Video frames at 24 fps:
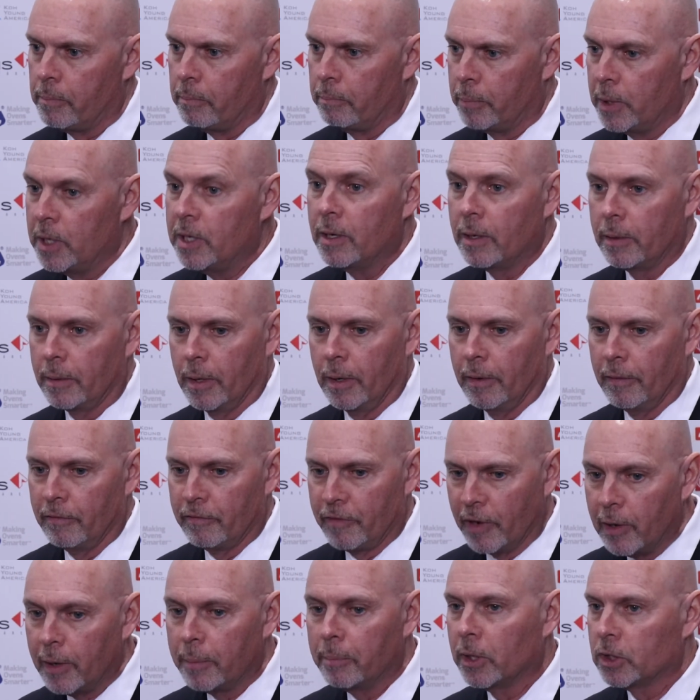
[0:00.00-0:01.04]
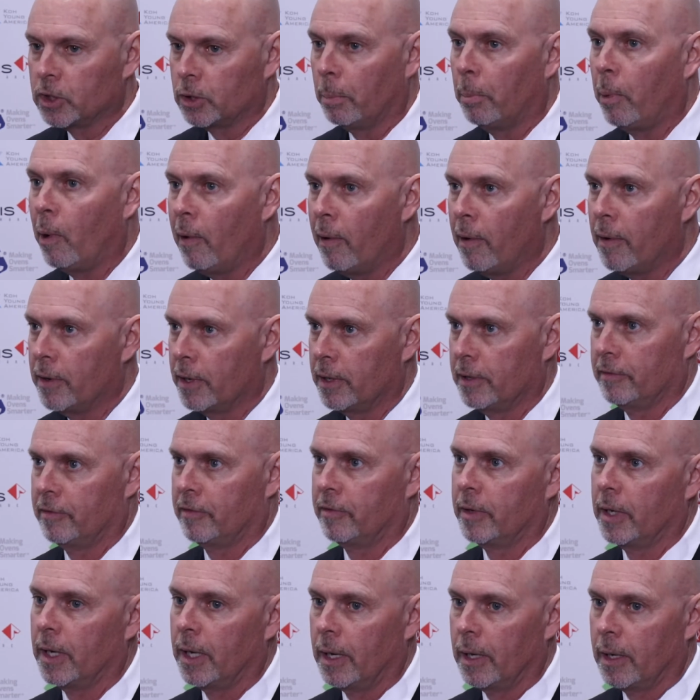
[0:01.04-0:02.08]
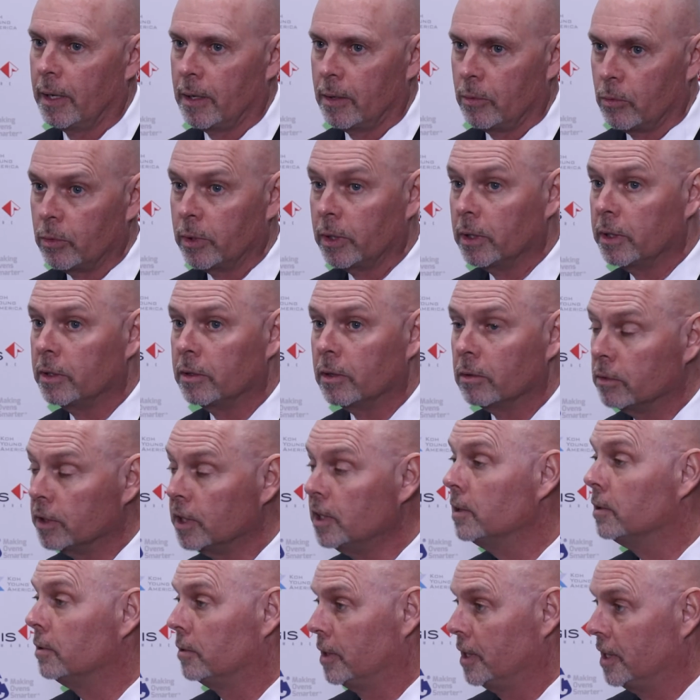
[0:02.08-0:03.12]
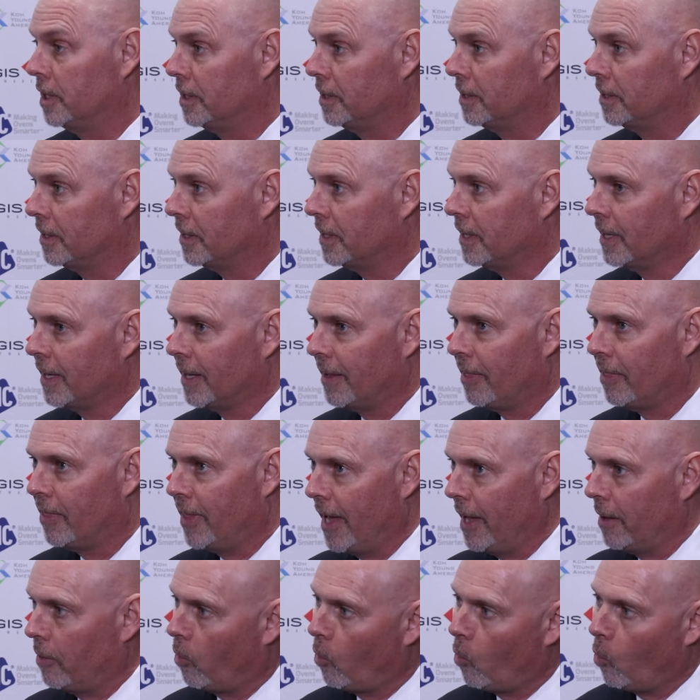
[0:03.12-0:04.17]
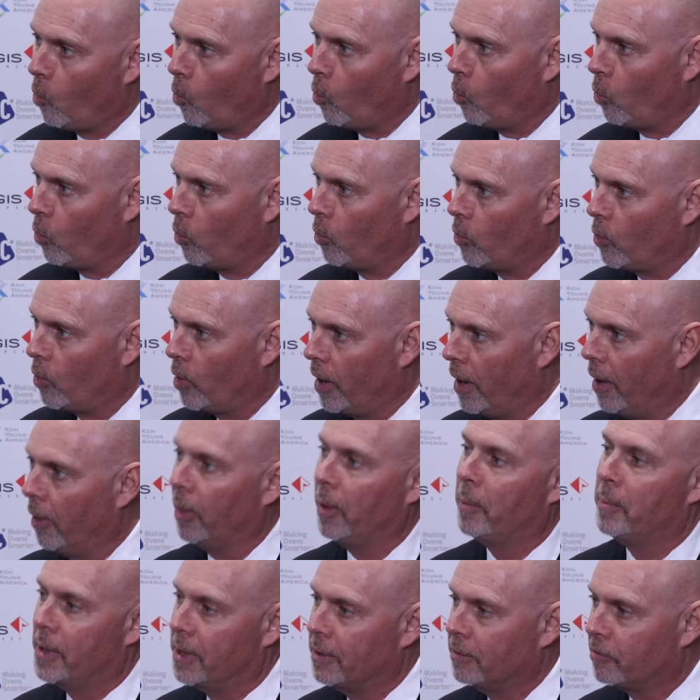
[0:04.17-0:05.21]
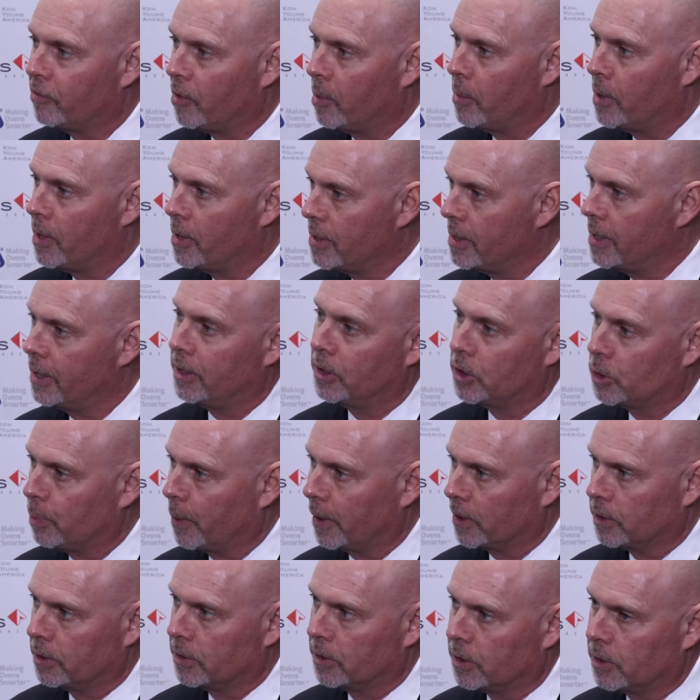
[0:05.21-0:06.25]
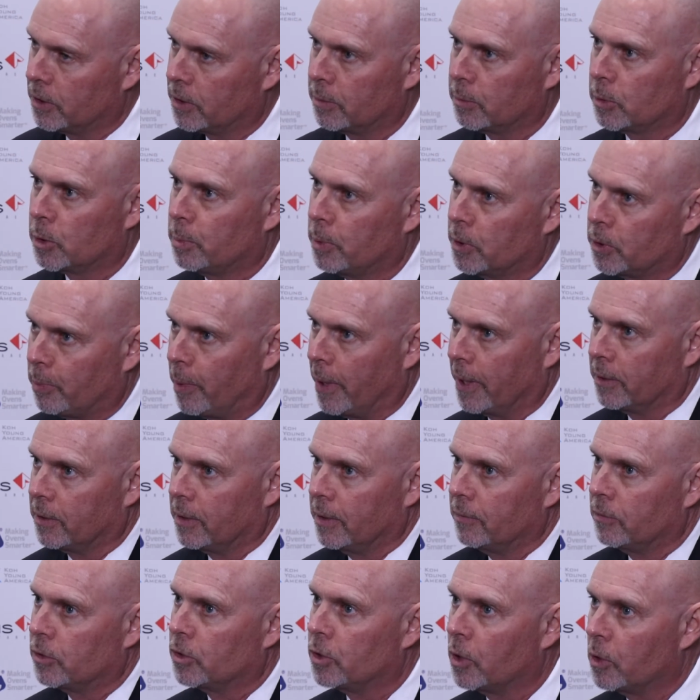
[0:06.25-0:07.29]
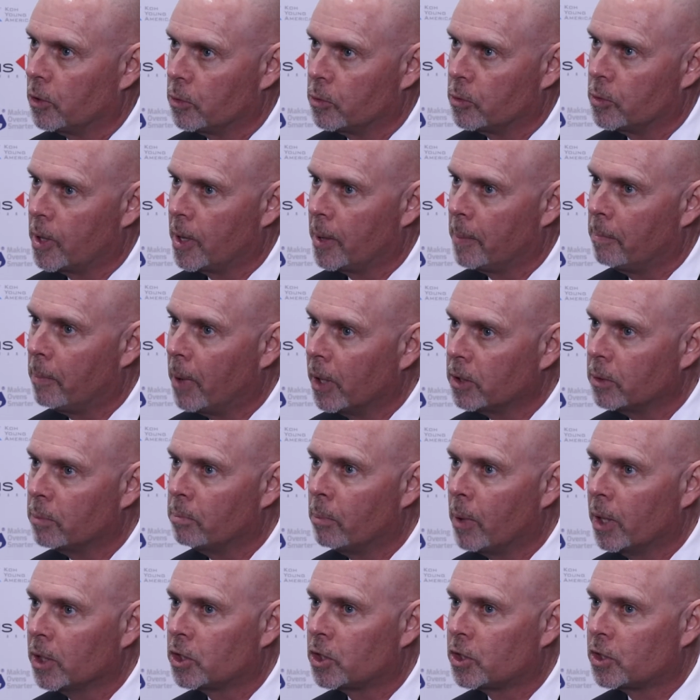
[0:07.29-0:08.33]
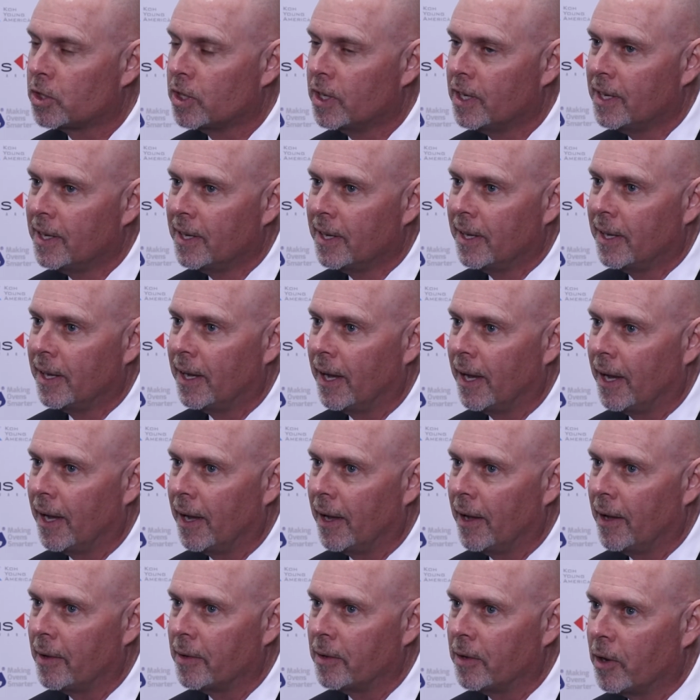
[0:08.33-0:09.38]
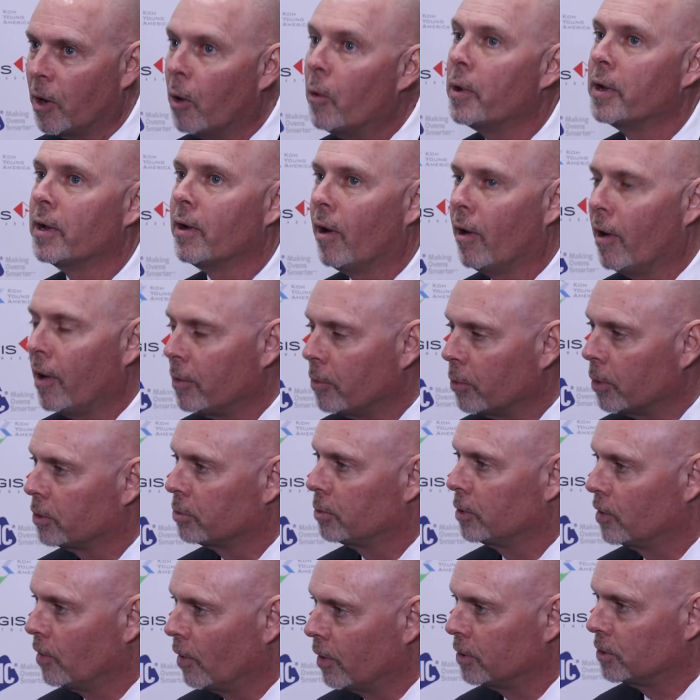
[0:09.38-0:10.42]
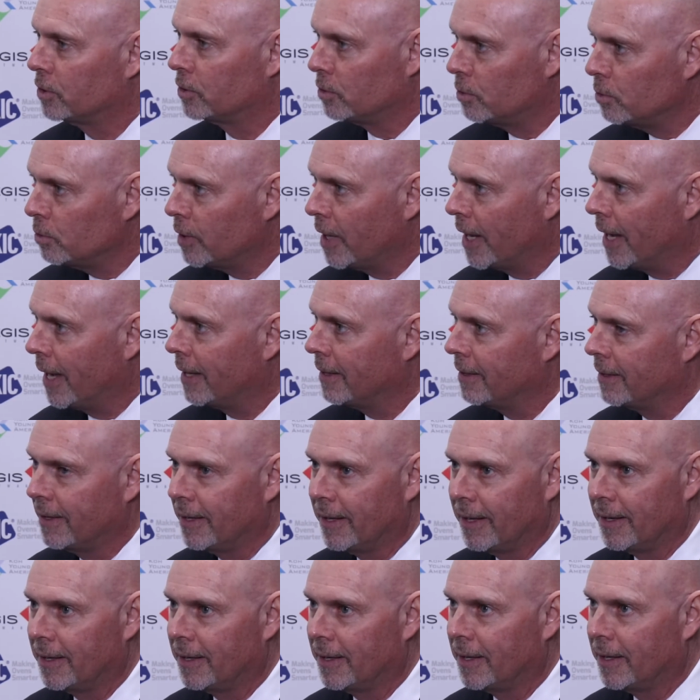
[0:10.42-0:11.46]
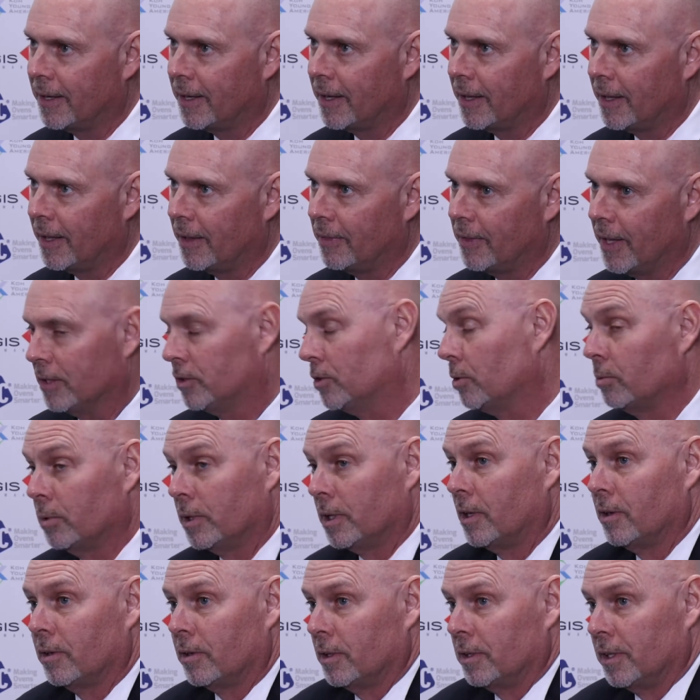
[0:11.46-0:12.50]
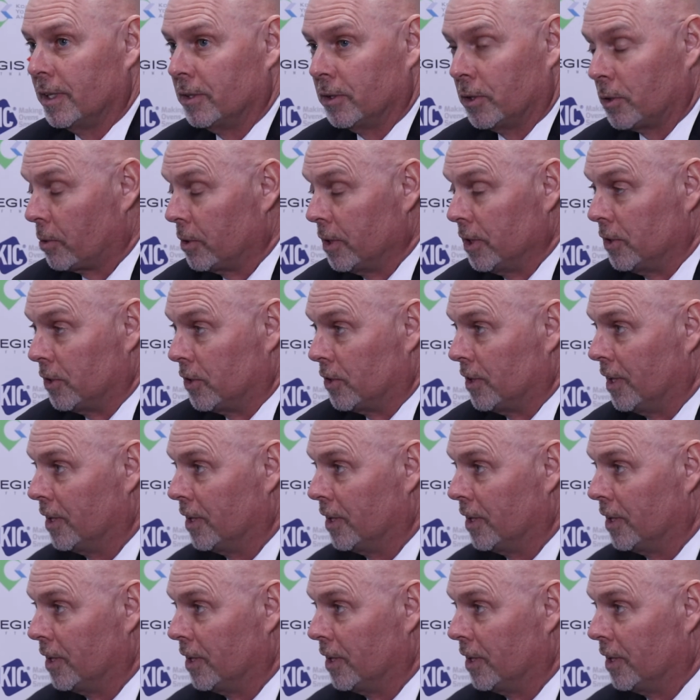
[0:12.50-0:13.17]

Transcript: be very much a part of, really the leader in that whole element from an inspection systems perspective. So much going on with regards to that, and that's only going to increase